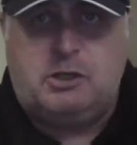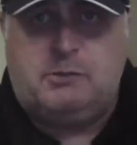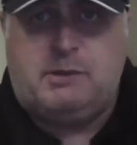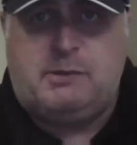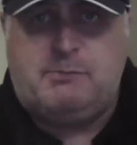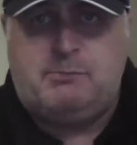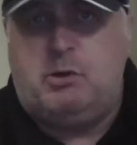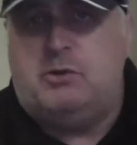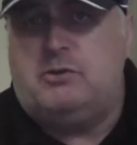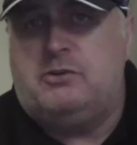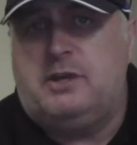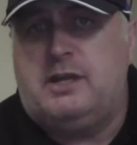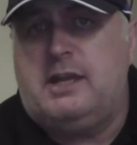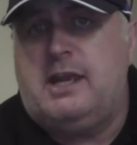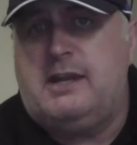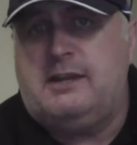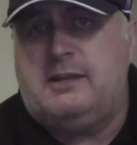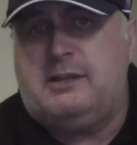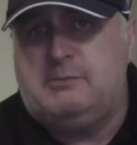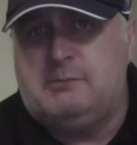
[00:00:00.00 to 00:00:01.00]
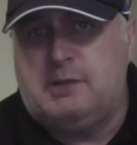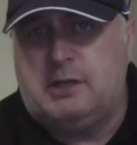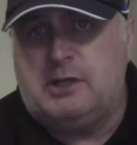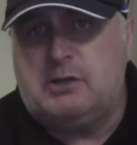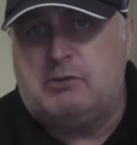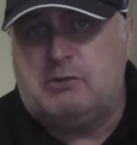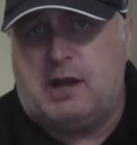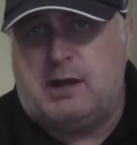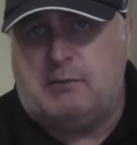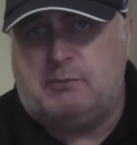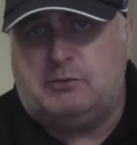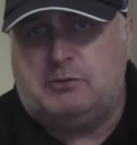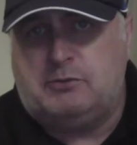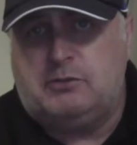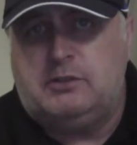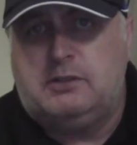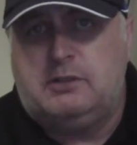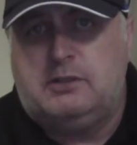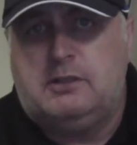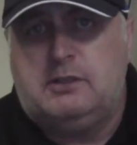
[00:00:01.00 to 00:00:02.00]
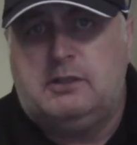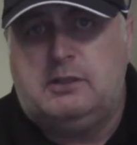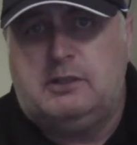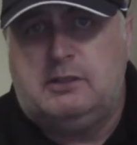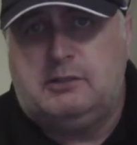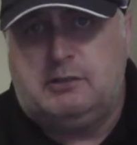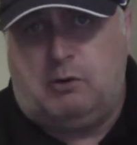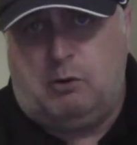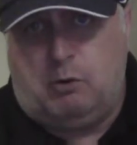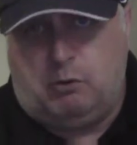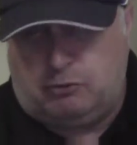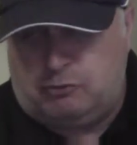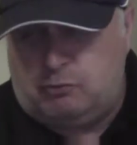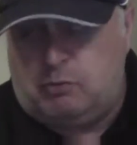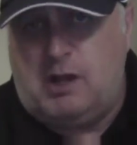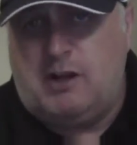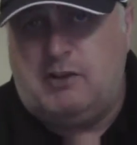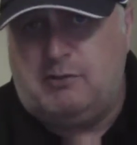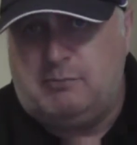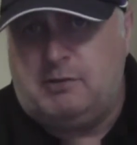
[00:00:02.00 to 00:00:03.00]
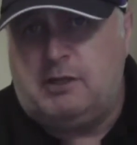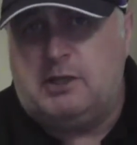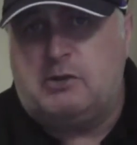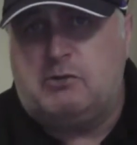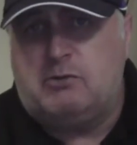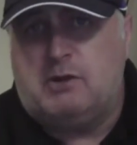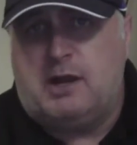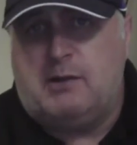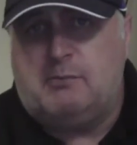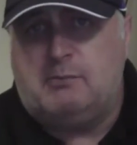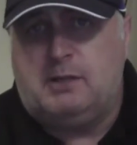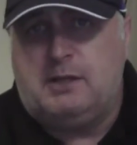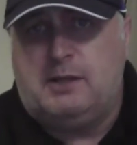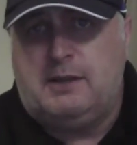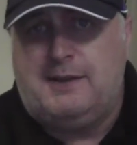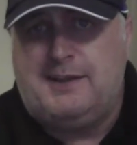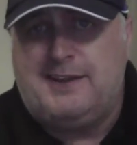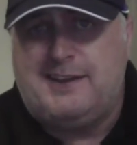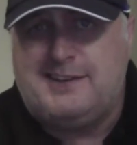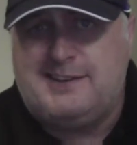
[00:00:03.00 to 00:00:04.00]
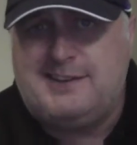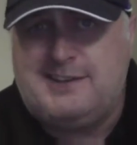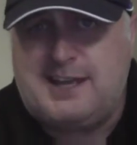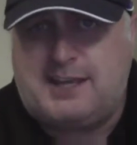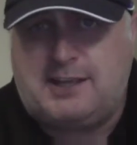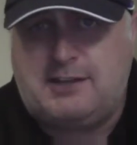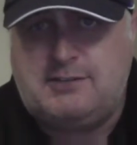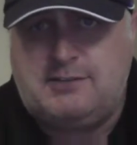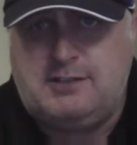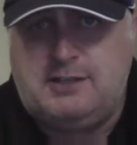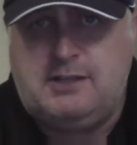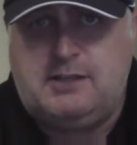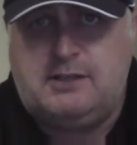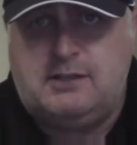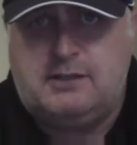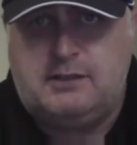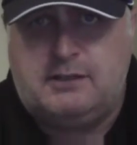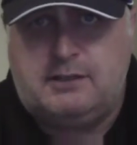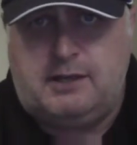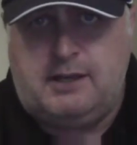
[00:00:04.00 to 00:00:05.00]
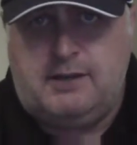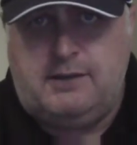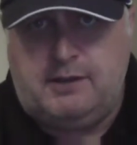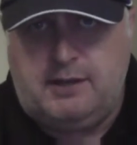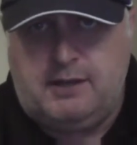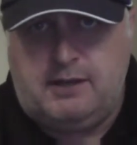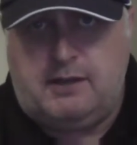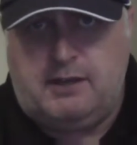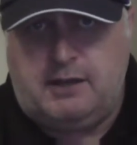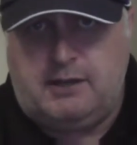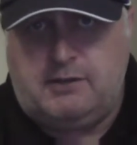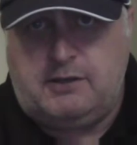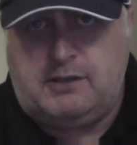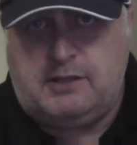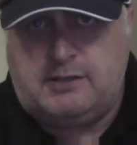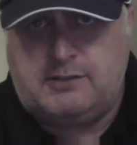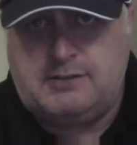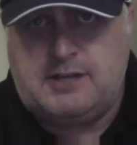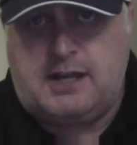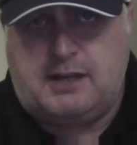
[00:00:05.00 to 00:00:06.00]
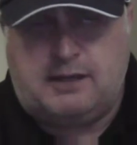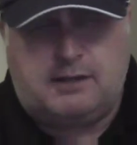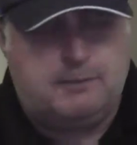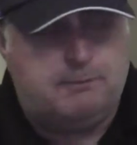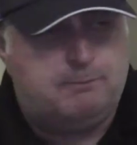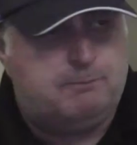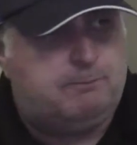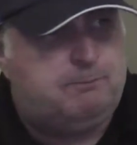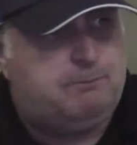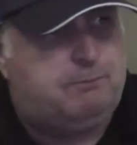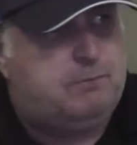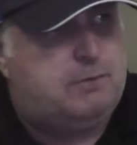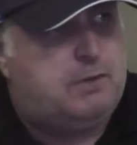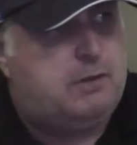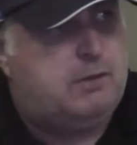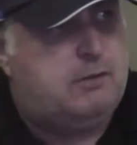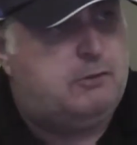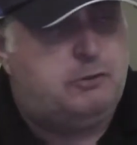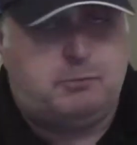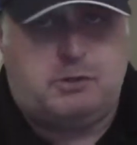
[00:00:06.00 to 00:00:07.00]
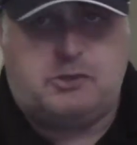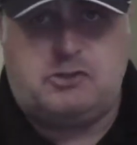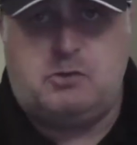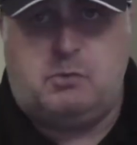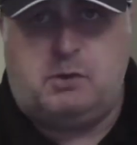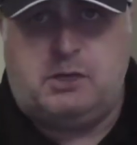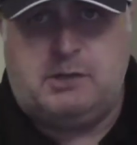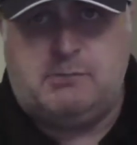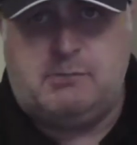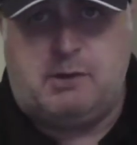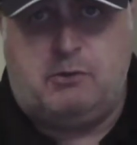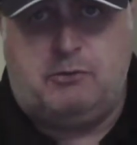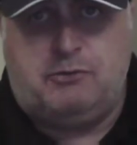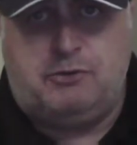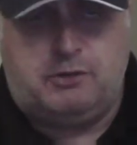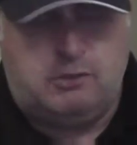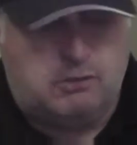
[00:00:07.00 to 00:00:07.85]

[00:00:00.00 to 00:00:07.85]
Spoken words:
going to be putting 18 milligrams or 12 milligram nicotine into your tank, especially when you're mouth to